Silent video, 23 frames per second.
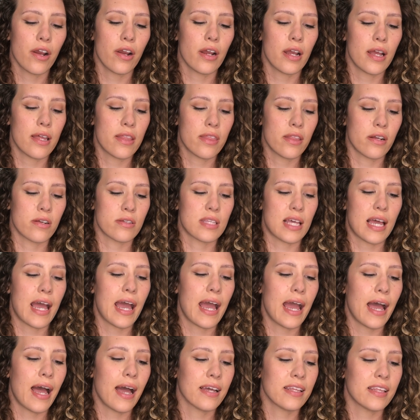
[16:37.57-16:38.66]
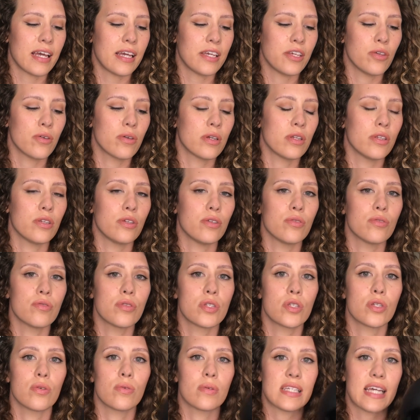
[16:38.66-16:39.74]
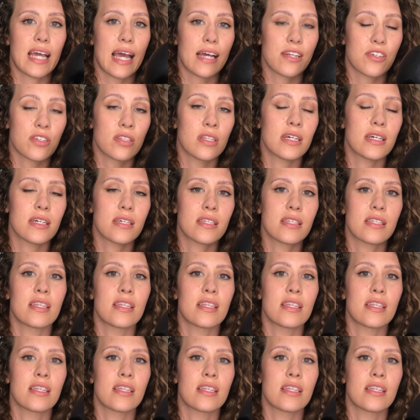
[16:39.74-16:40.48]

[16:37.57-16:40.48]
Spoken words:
and there's a hack that you can use to attach this